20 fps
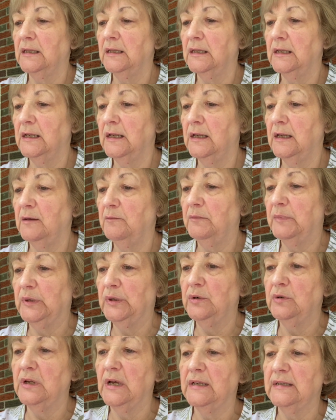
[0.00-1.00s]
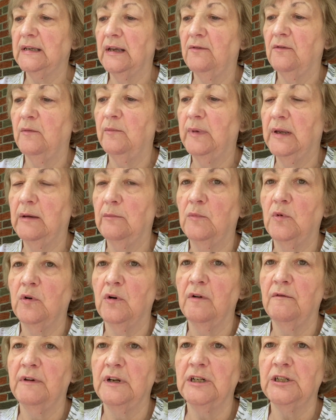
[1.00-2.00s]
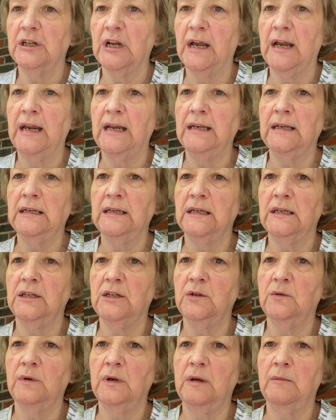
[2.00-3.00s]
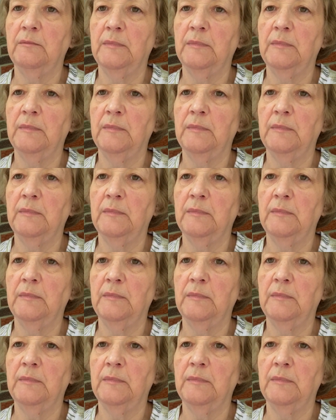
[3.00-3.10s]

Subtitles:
The blue does have a bit more of a shine to it,